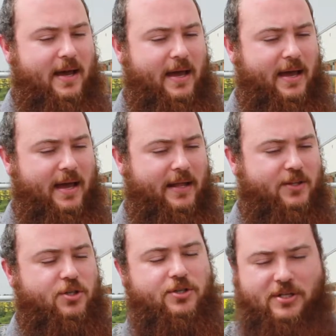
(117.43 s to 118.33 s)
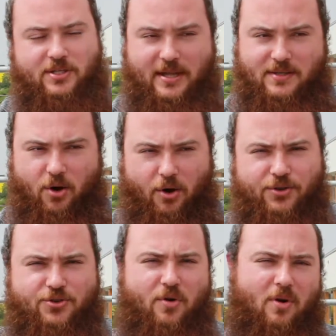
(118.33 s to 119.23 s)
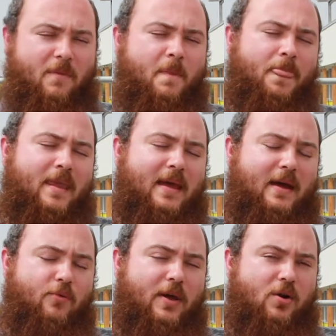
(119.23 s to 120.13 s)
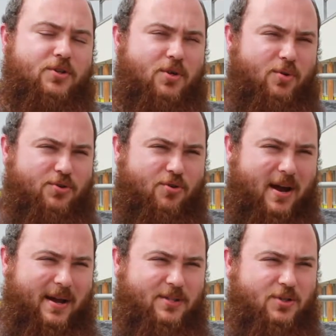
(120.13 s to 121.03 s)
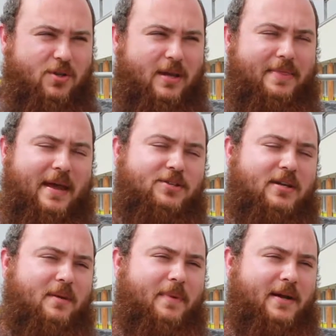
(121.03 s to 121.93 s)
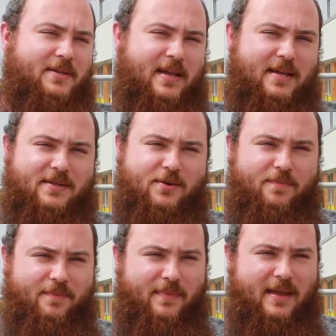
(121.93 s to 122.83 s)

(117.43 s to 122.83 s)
and just as a control we also tried dating by cesium,